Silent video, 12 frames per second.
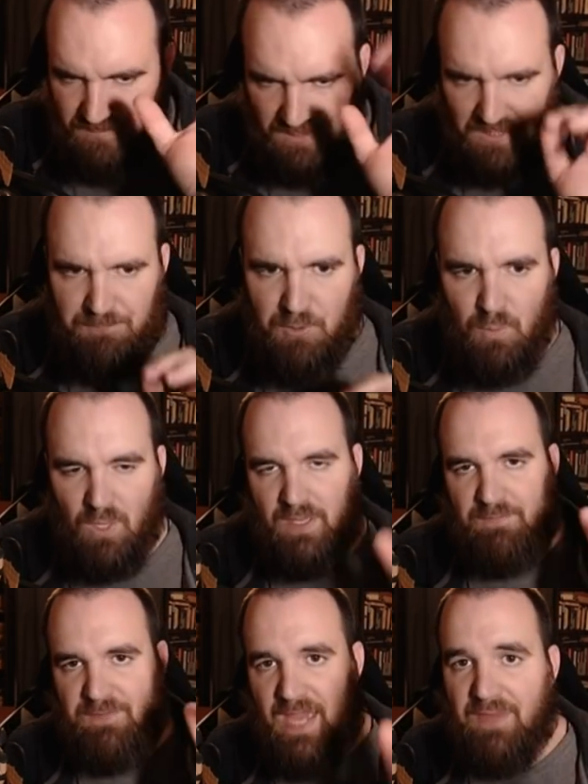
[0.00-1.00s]
if you will,
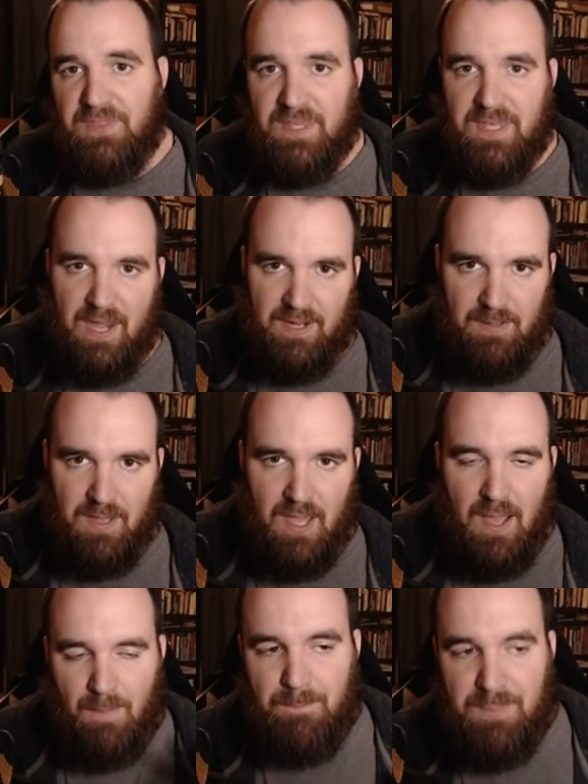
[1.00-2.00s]
if Kathleen Kennedy,
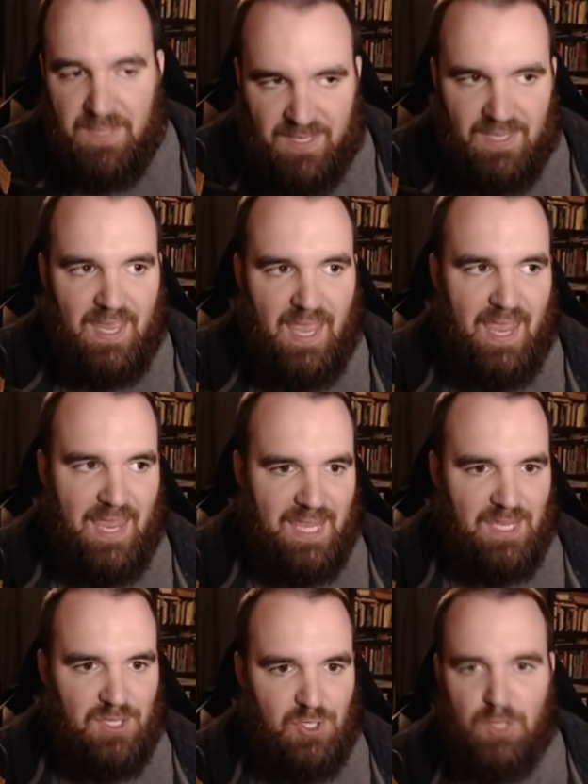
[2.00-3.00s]
being
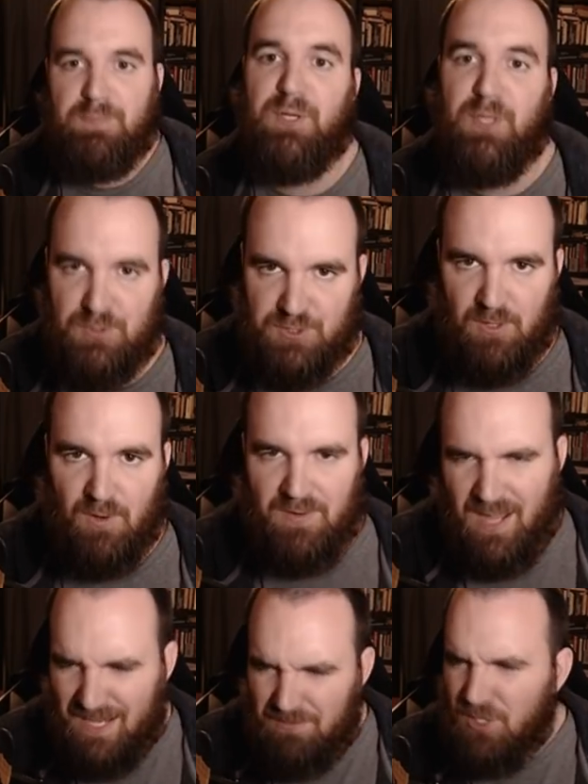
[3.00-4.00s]
a good producer, or
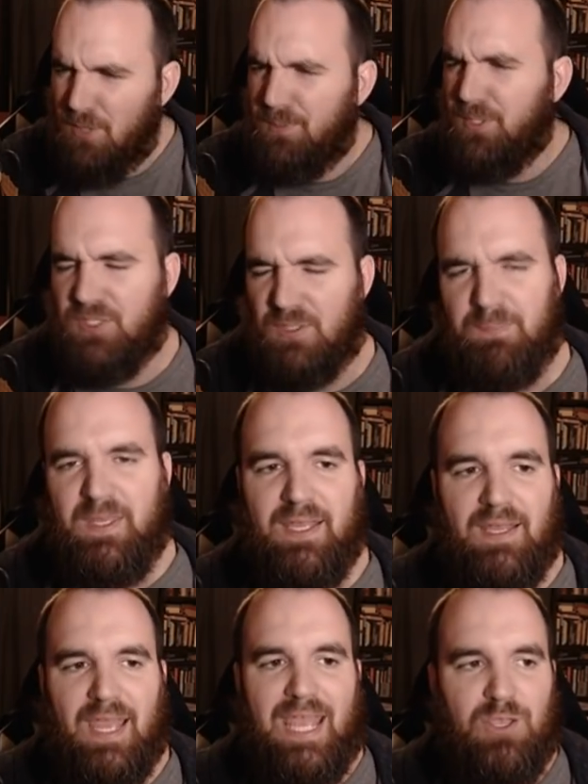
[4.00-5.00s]
not even good producer,
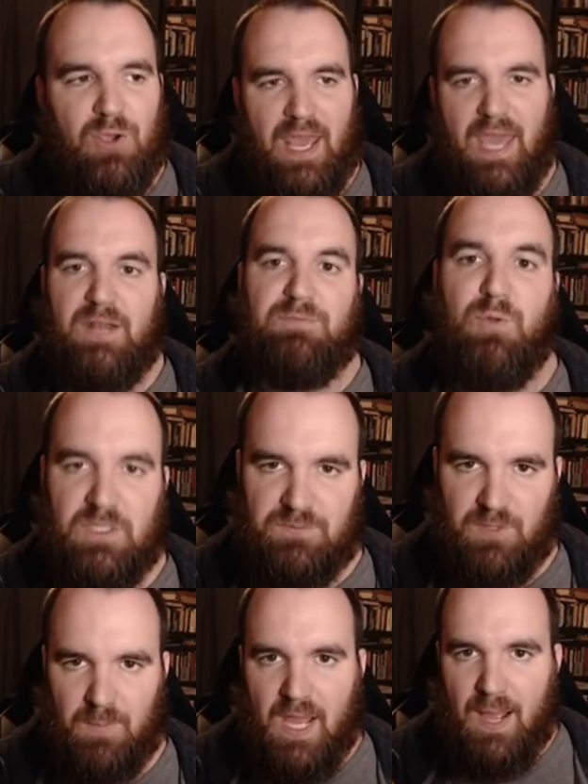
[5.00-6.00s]
being a good head of
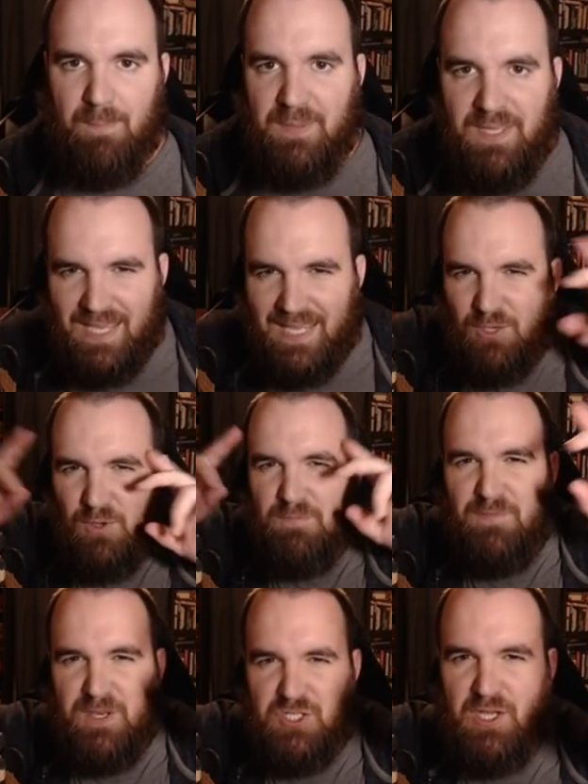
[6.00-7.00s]
Lucasfilm, being a good
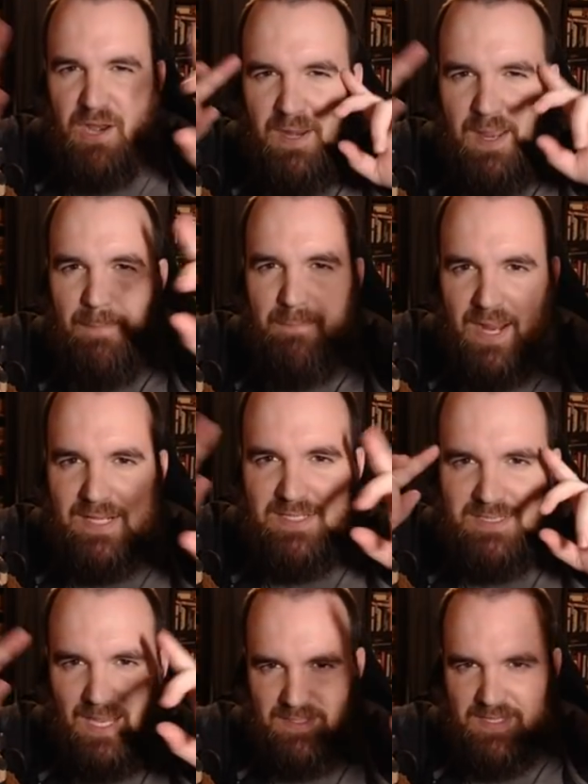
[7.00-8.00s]
visionary
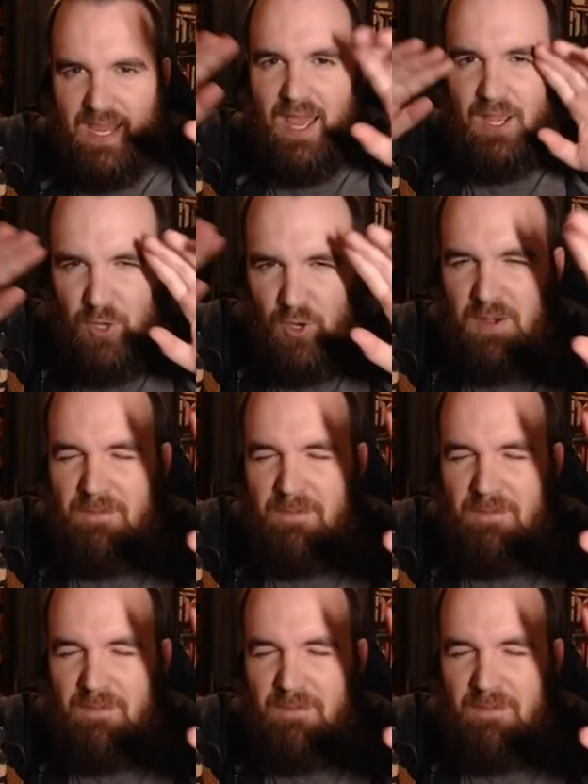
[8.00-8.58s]
mindset, a good